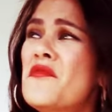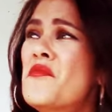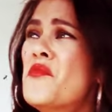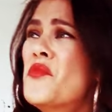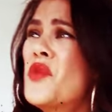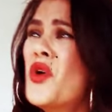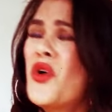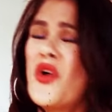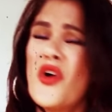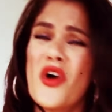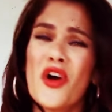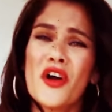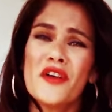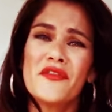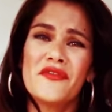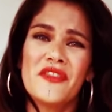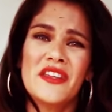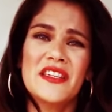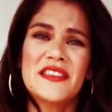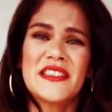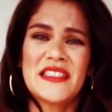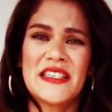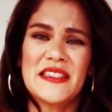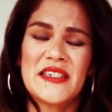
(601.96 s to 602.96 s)
have more of
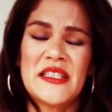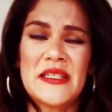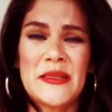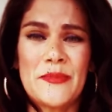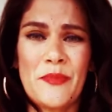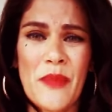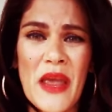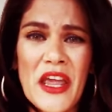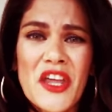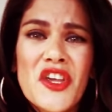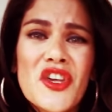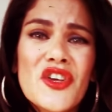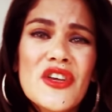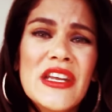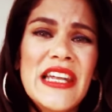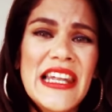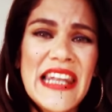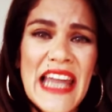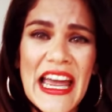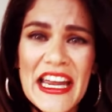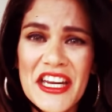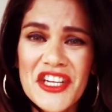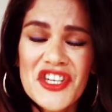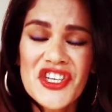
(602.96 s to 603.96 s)
this
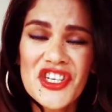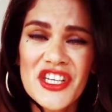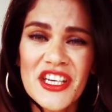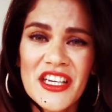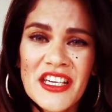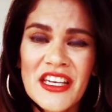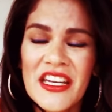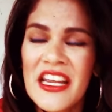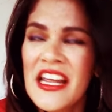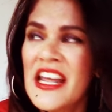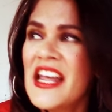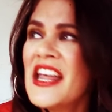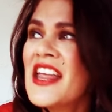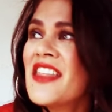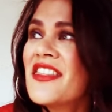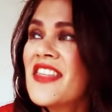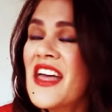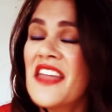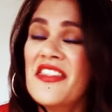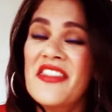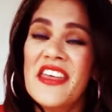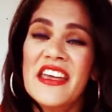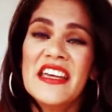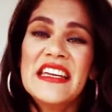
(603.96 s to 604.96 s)
speculation
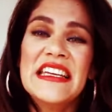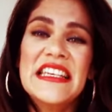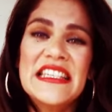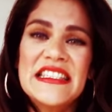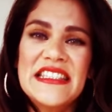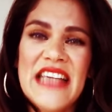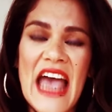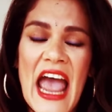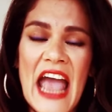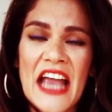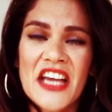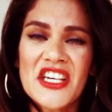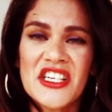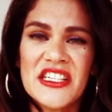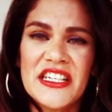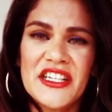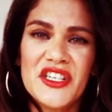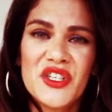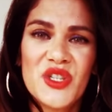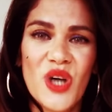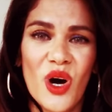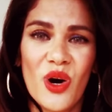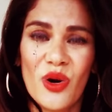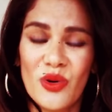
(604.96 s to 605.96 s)
than there is actually
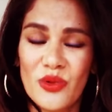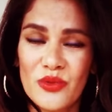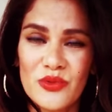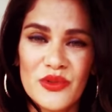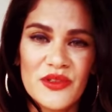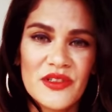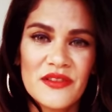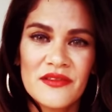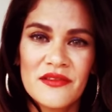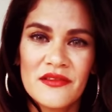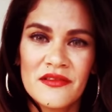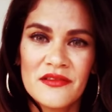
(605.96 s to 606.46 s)
gold.